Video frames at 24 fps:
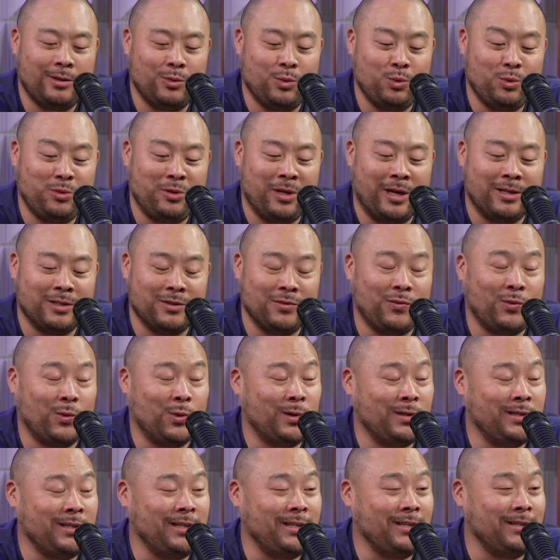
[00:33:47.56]

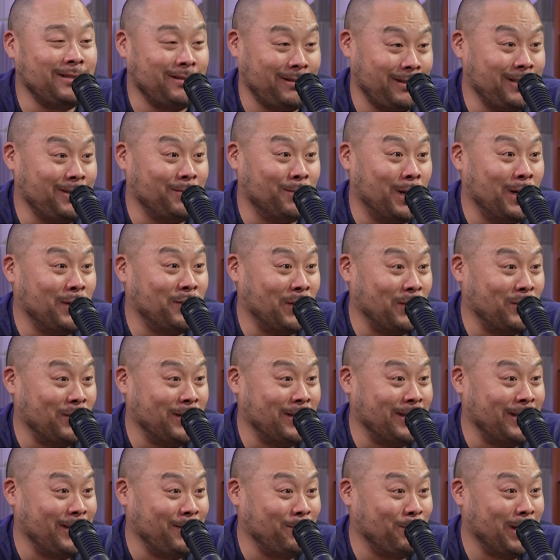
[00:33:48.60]
2014. Do you mind if I
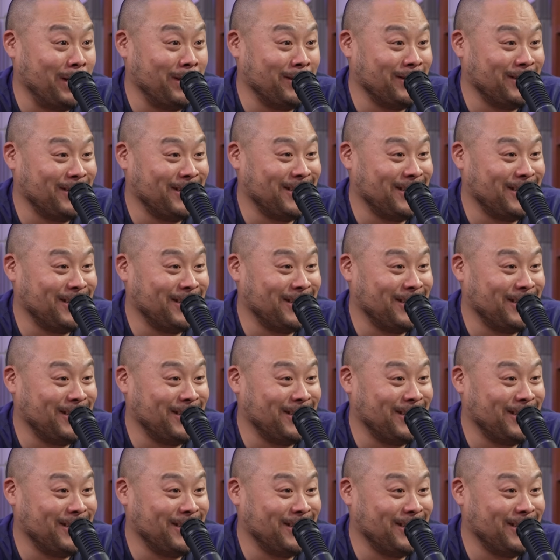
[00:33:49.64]
read the email?